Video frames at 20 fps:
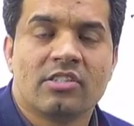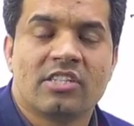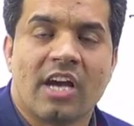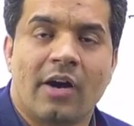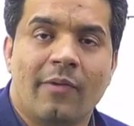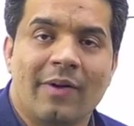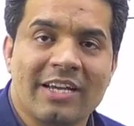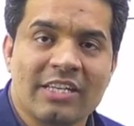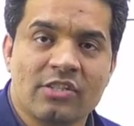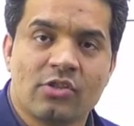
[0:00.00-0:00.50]

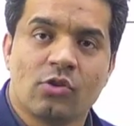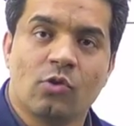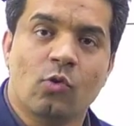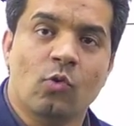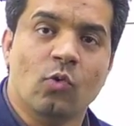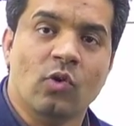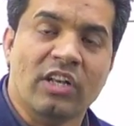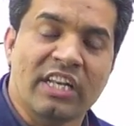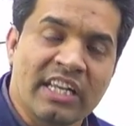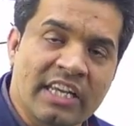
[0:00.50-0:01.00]
Java is
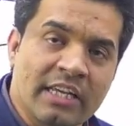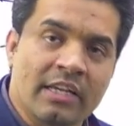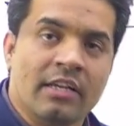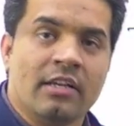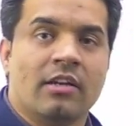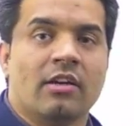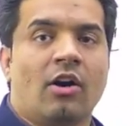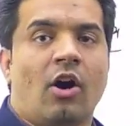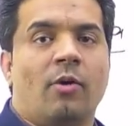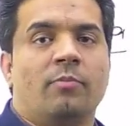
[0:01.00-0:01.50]

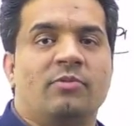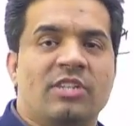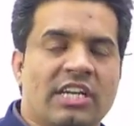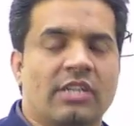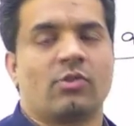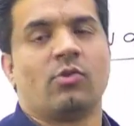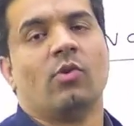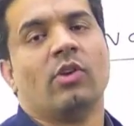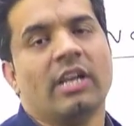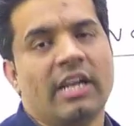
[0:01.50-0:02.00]
only
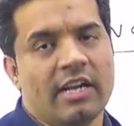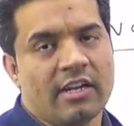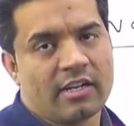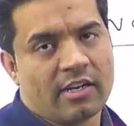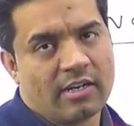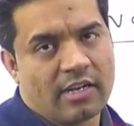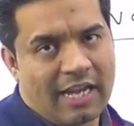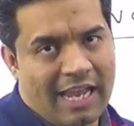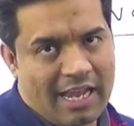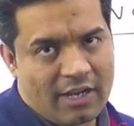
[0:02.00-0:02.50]
object
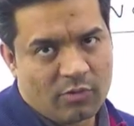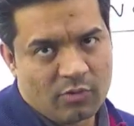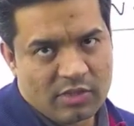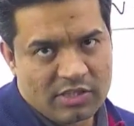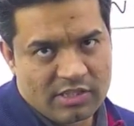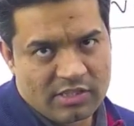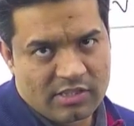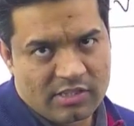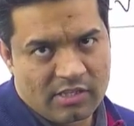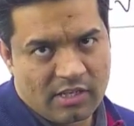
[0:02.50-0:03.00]
oriented
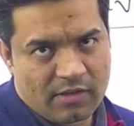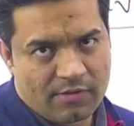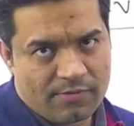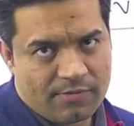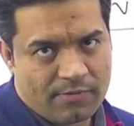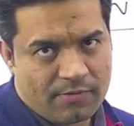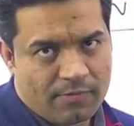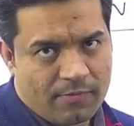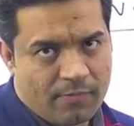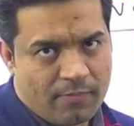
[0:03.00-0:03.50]
language itself.
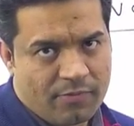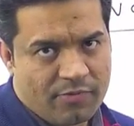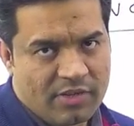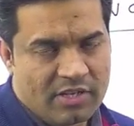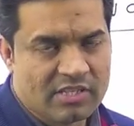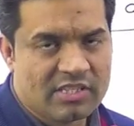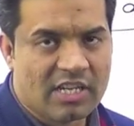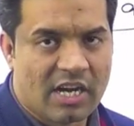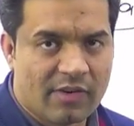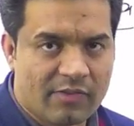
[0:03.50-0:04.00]

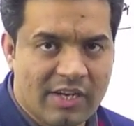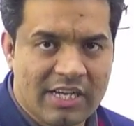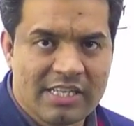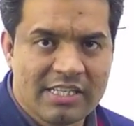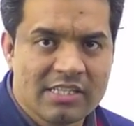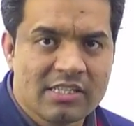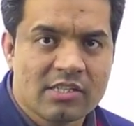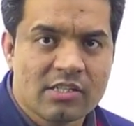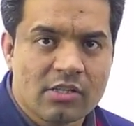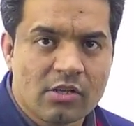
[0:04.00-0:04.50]
Java
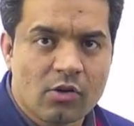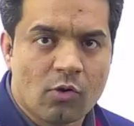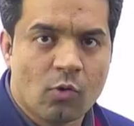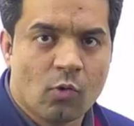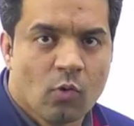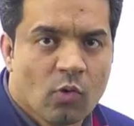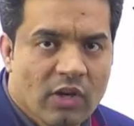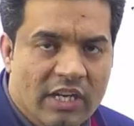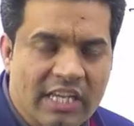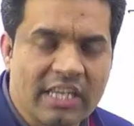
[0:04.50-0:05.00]
is
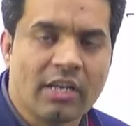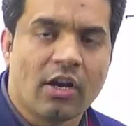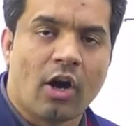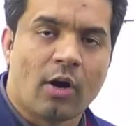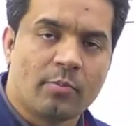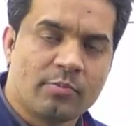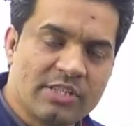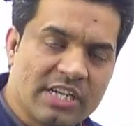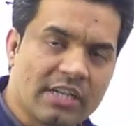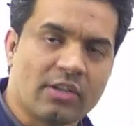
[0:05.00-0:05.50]
only
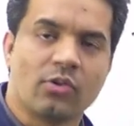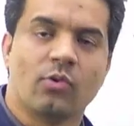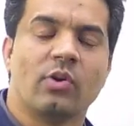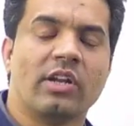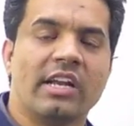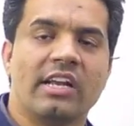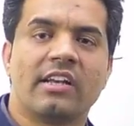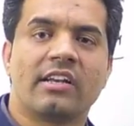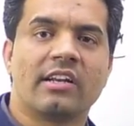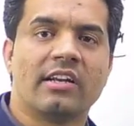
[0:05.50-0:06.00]
object
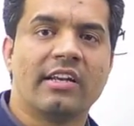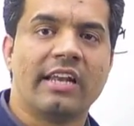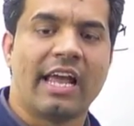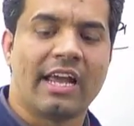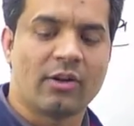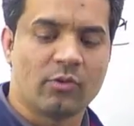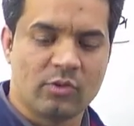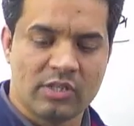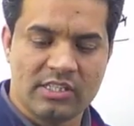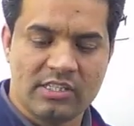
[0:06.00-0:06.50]
oriented
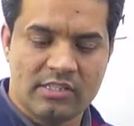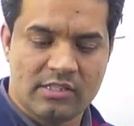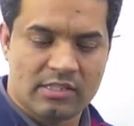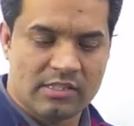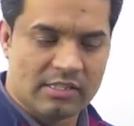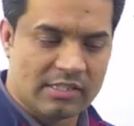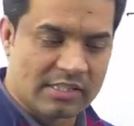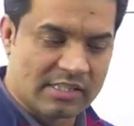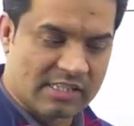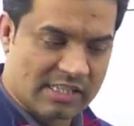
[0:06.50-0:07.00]
language
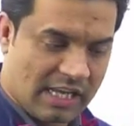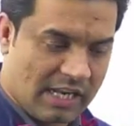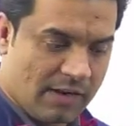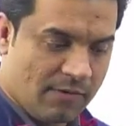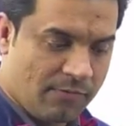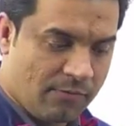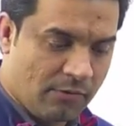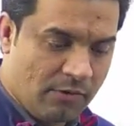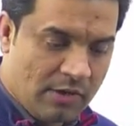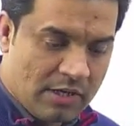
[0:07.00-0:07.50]

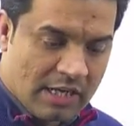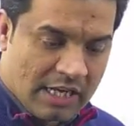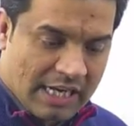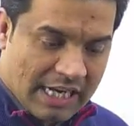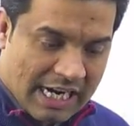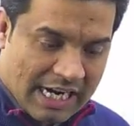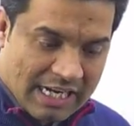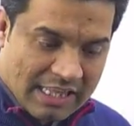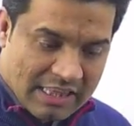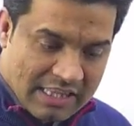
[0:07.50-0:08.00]
itself
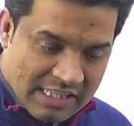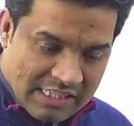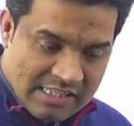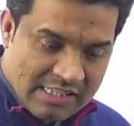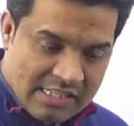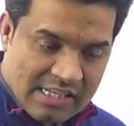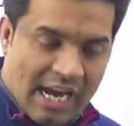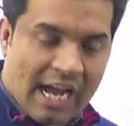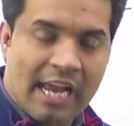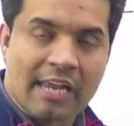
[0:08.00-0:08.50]
at
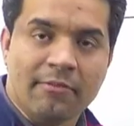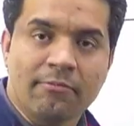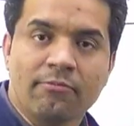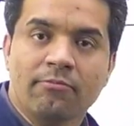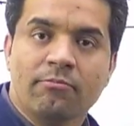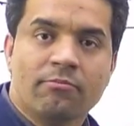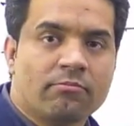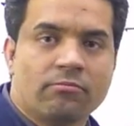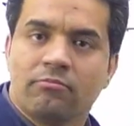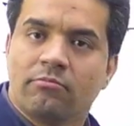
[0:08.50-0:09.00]
this
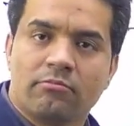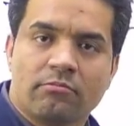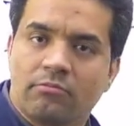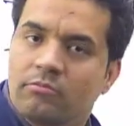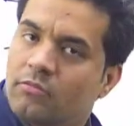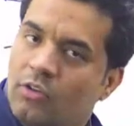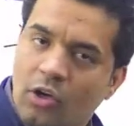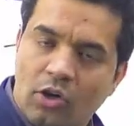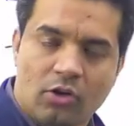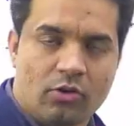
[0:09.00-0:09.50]
time.
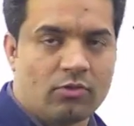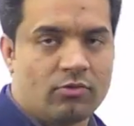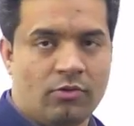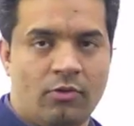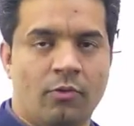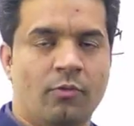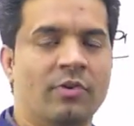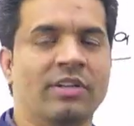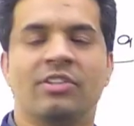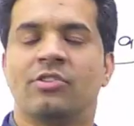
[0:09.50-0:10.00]

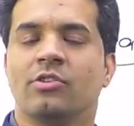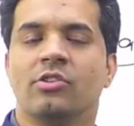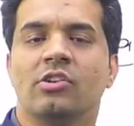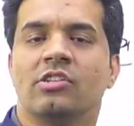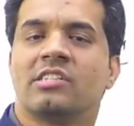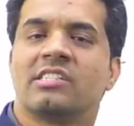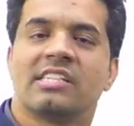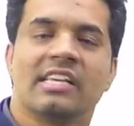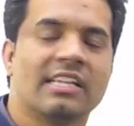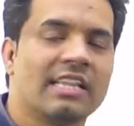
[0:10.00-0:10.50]
No, we should
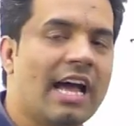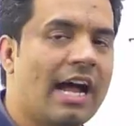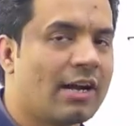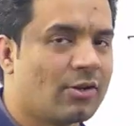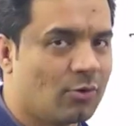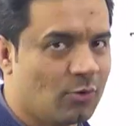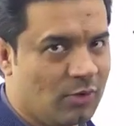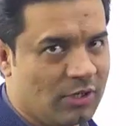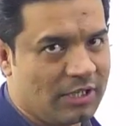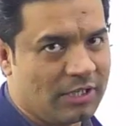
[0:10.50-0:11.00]
not say
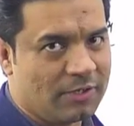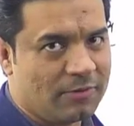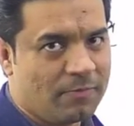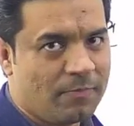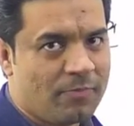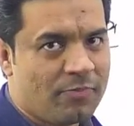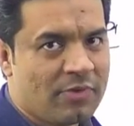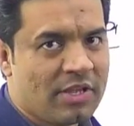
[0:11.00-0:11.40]
that only.